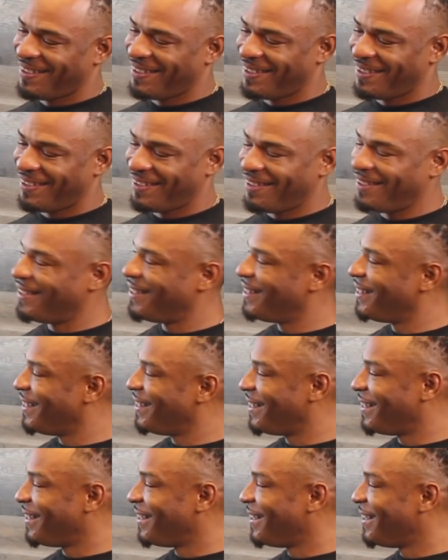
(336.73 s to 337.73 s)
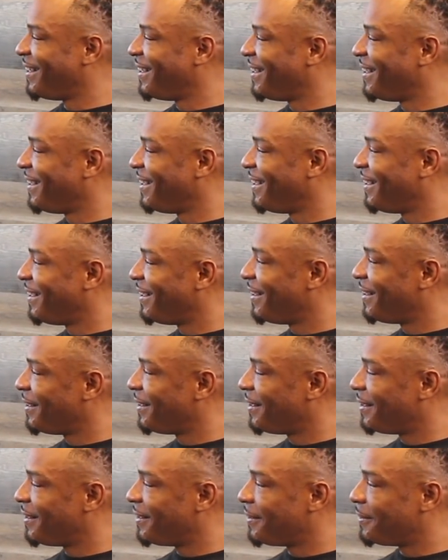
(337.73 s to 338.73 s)

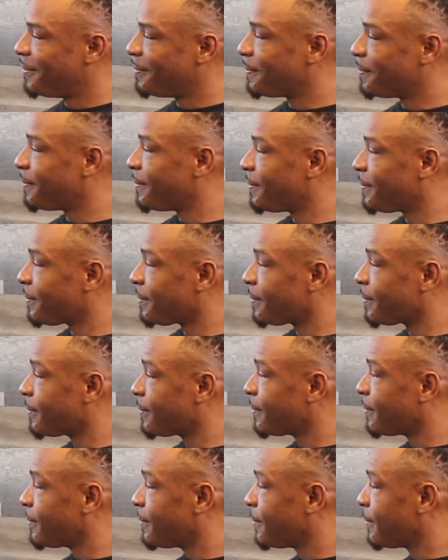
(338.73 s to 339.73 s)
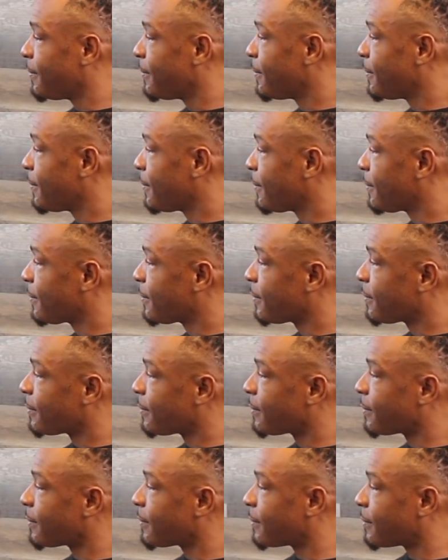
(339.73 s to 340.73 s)

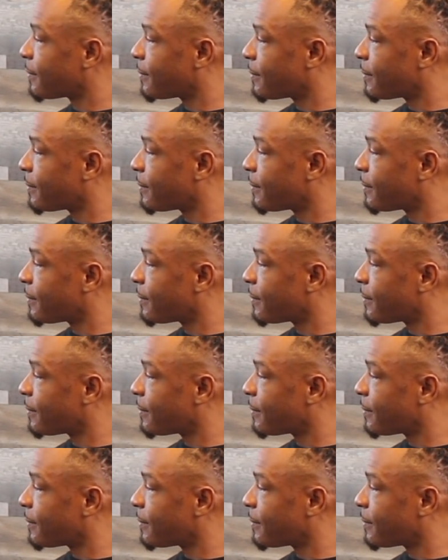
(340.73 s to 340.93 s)
(not speaking)